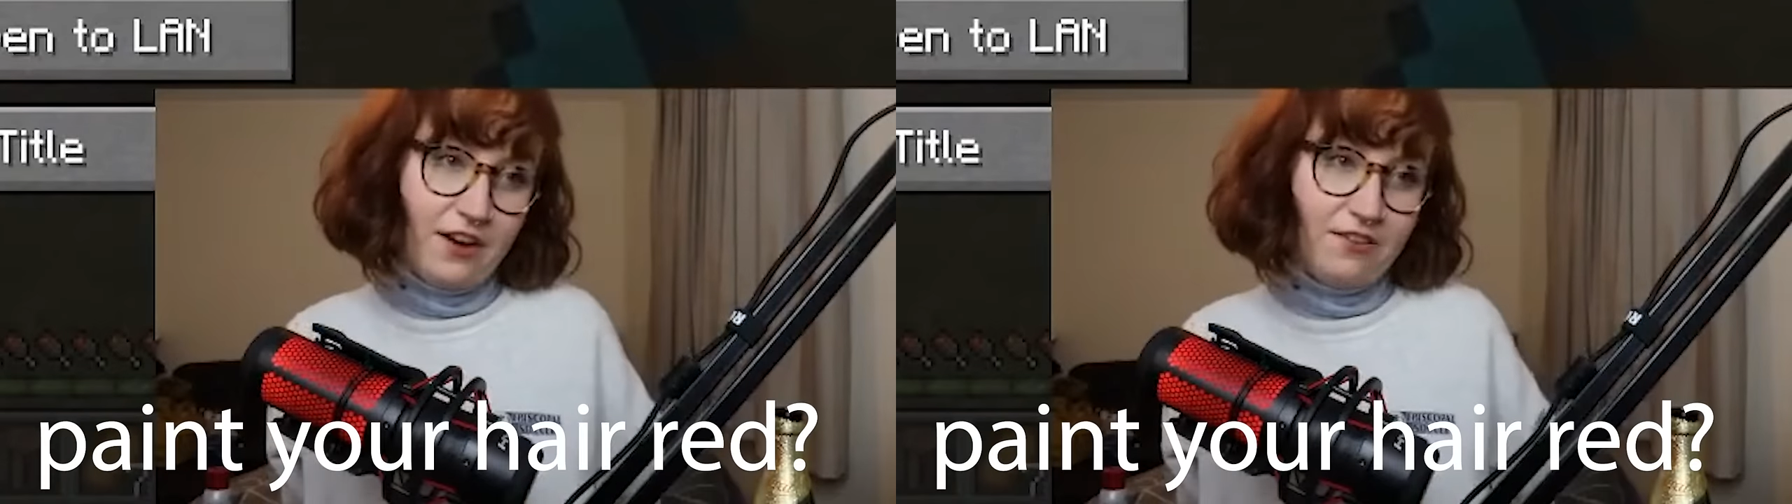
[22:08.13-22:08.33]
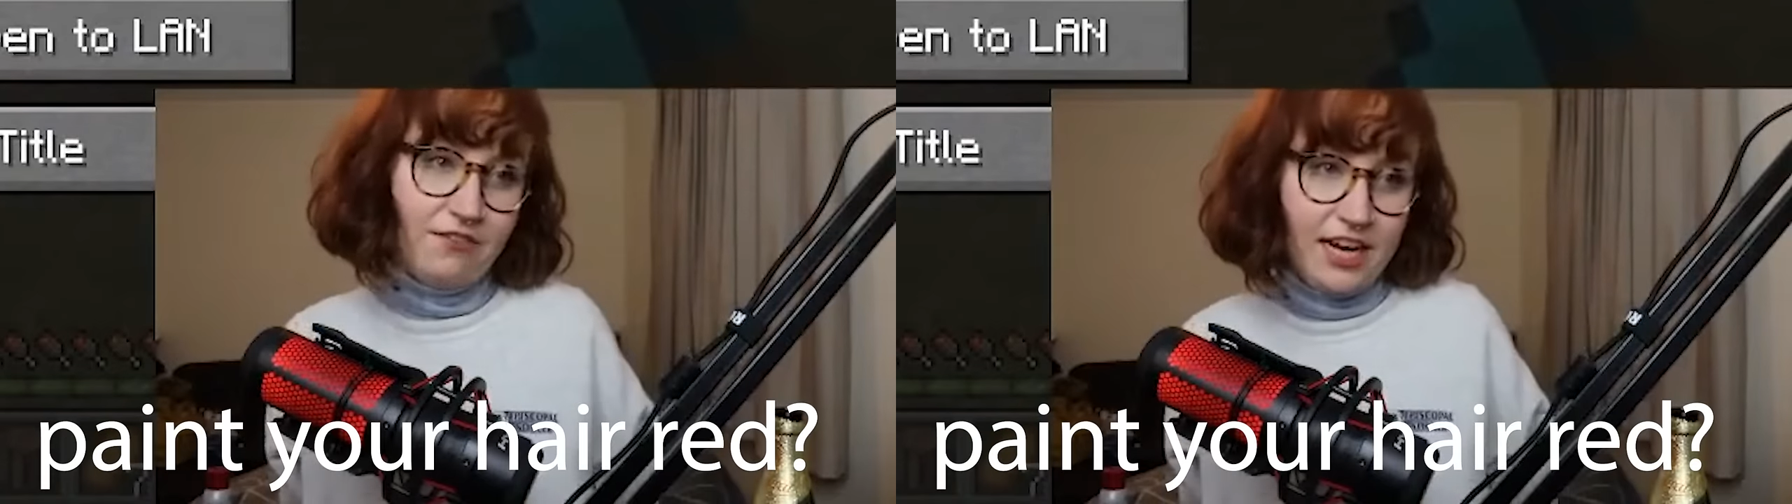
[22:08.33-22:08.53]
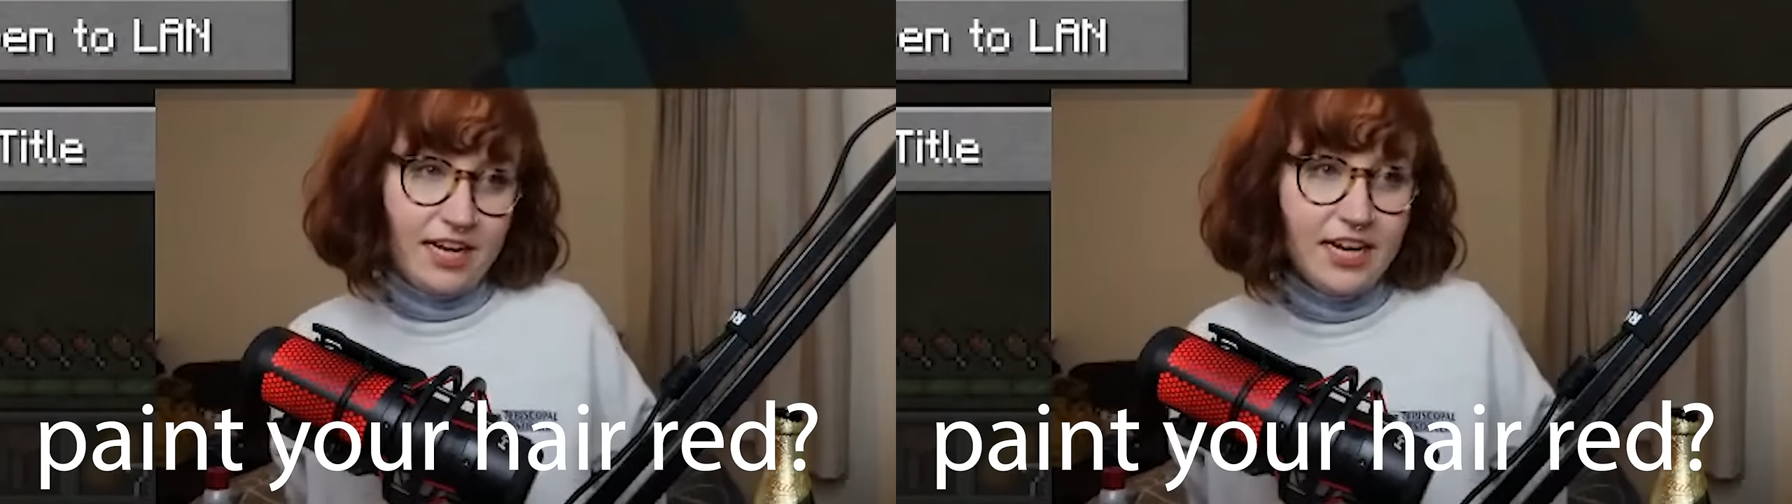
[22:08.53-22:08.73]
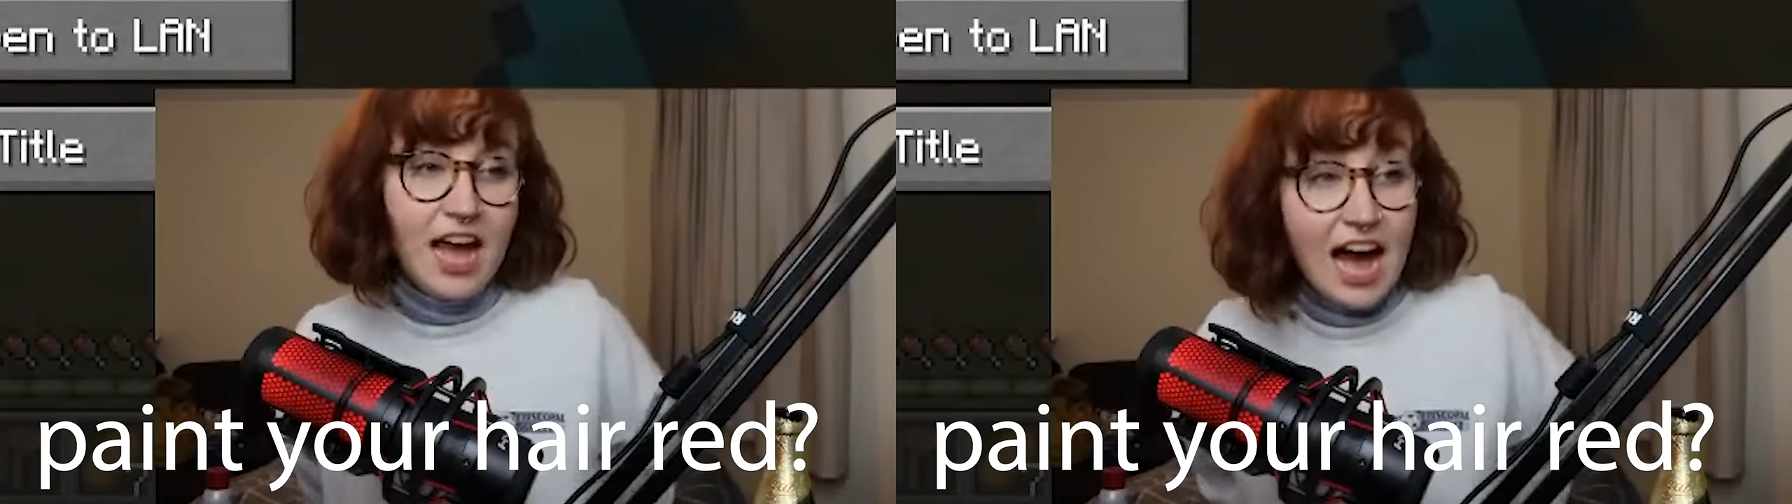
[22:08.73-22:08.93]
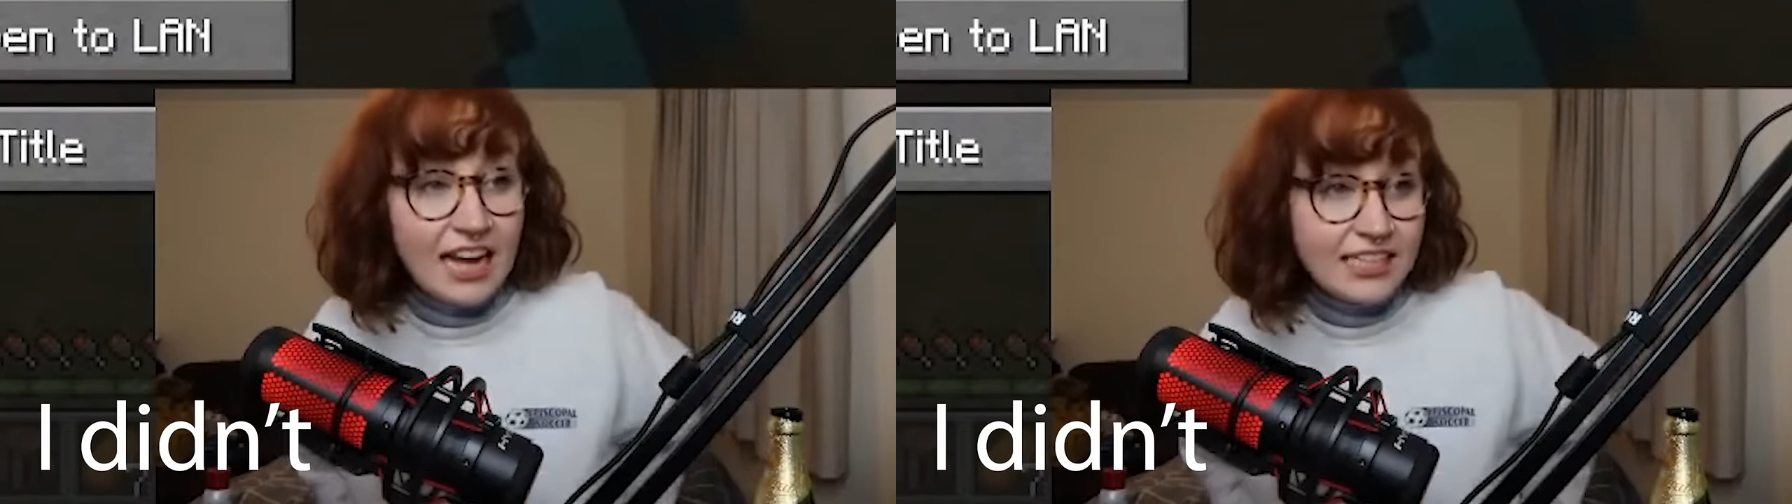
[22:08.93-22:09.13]
hair red?
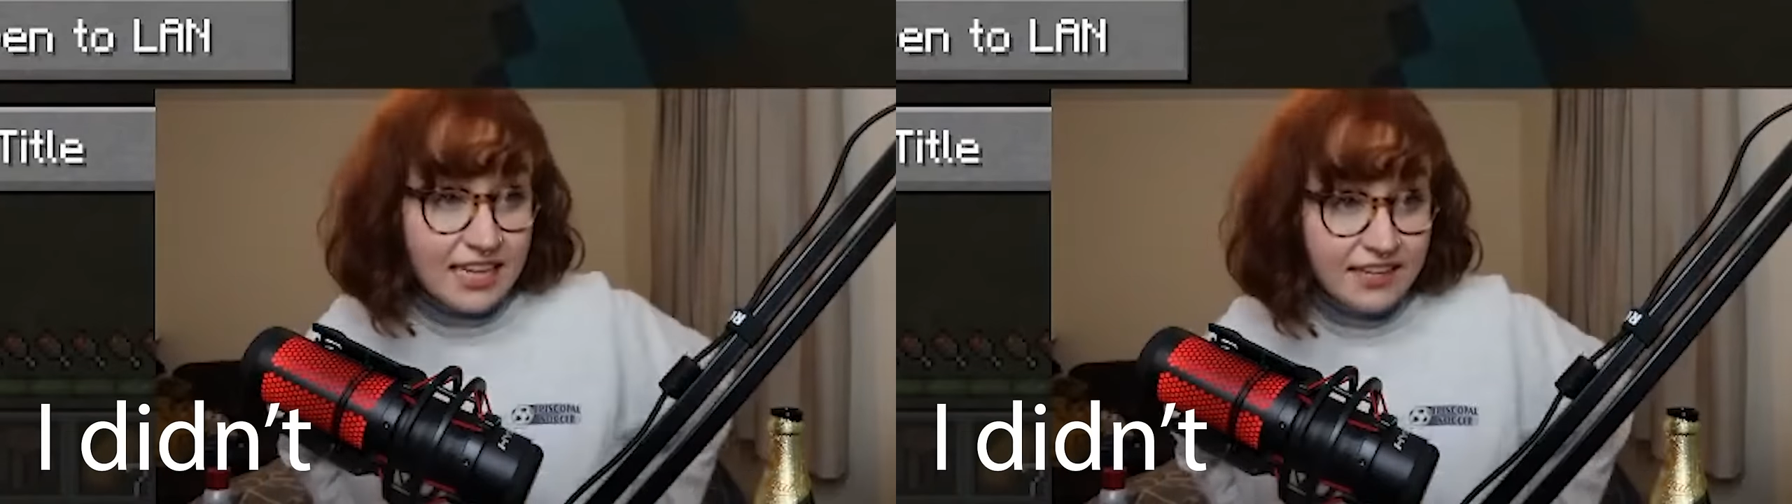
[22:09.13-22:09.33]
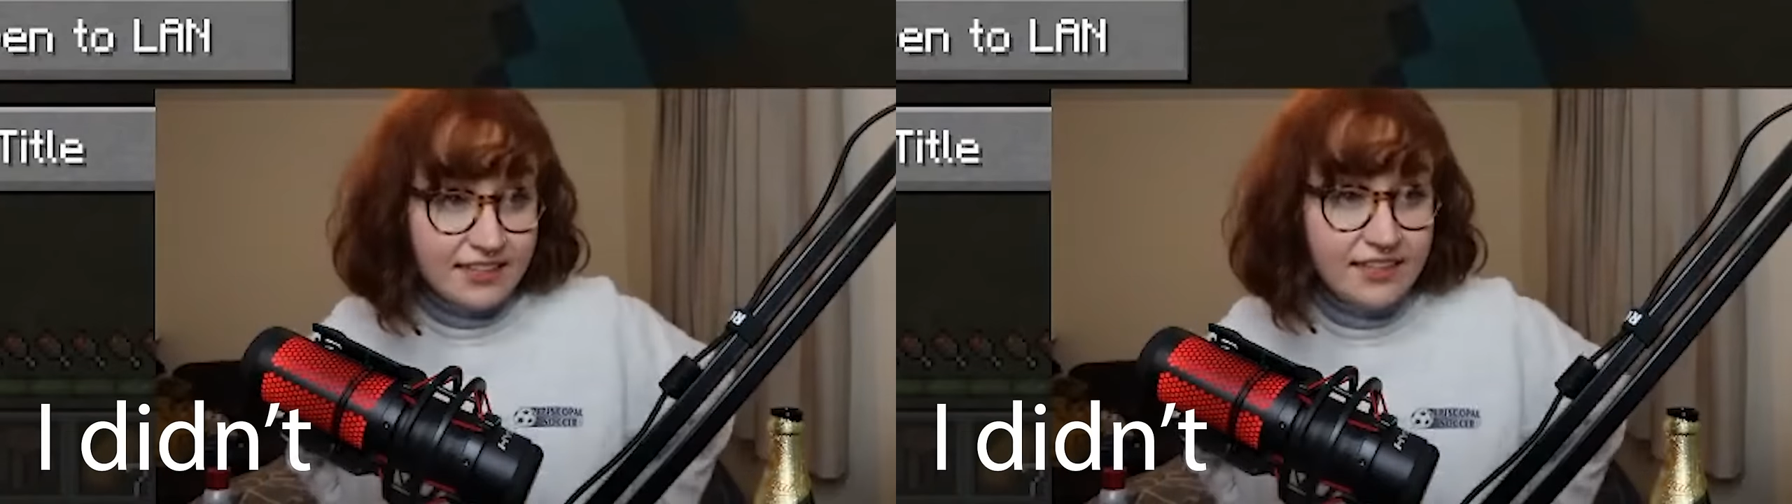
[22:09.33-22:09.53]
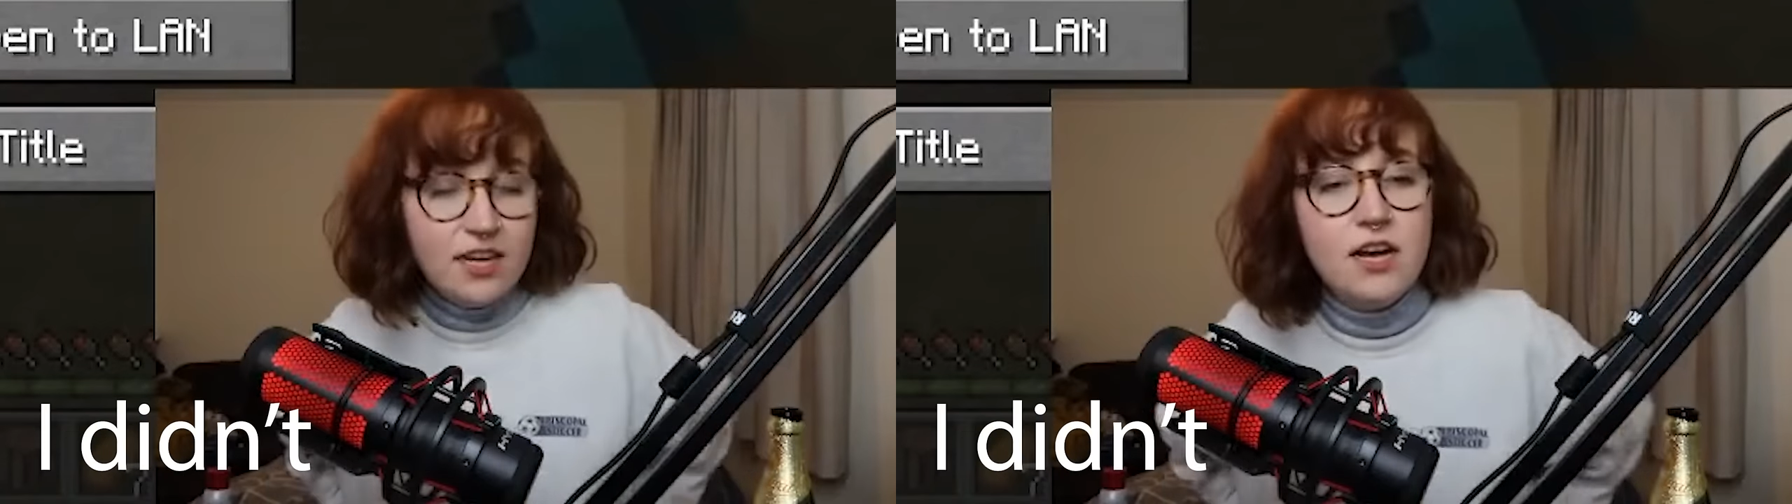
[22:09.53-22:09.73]
I didn't.